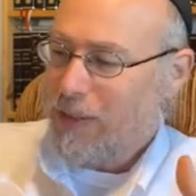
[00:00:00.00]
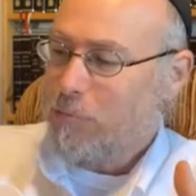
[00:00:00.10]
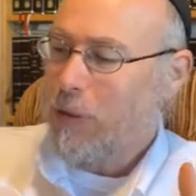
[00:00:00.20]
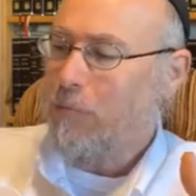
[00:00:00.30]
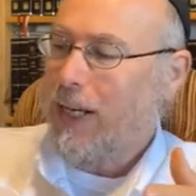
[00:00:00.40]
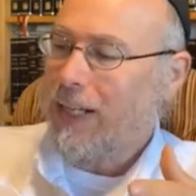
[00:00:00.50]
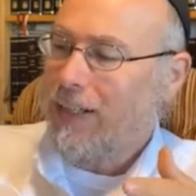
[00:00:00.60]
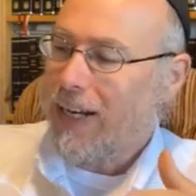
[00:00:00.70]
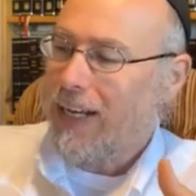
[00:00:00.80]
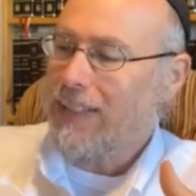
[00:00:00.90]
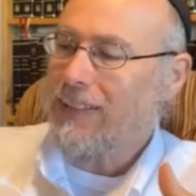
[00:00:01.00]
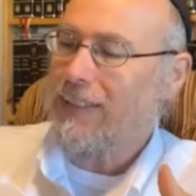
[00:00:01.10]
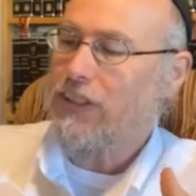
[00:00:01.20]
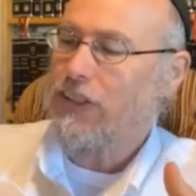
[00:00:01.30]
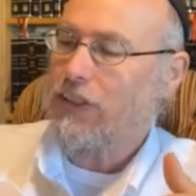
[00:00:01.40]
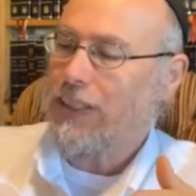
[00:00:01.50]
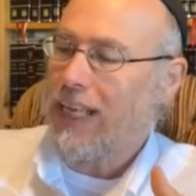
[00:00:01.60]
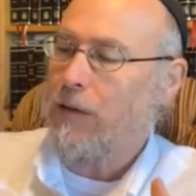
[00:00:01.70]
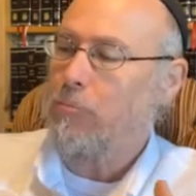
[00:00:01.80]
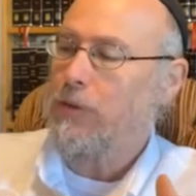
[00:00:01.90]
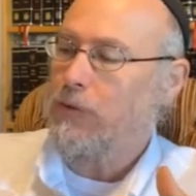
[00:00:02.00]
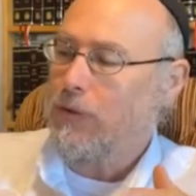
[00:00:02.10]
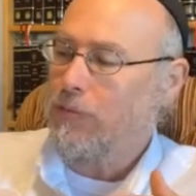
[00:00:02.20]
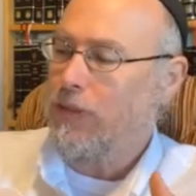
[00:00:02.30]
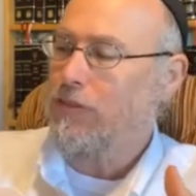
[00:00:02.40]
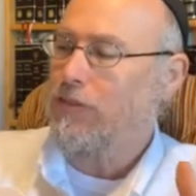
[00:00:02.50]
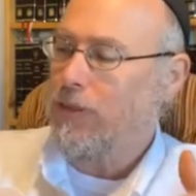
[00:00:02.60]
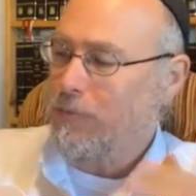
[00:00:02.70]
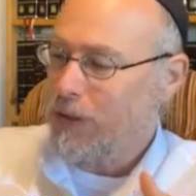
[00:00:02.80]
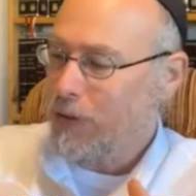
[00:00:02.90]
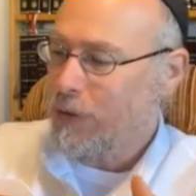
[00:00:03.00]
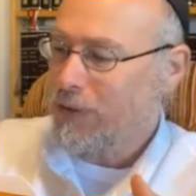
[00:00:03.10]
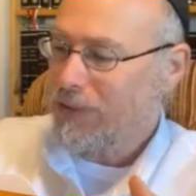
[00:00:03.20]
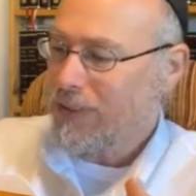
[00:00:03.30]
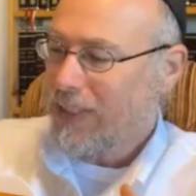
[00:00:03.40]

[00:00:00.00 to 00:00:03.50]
but my kindness shall not be removed from you,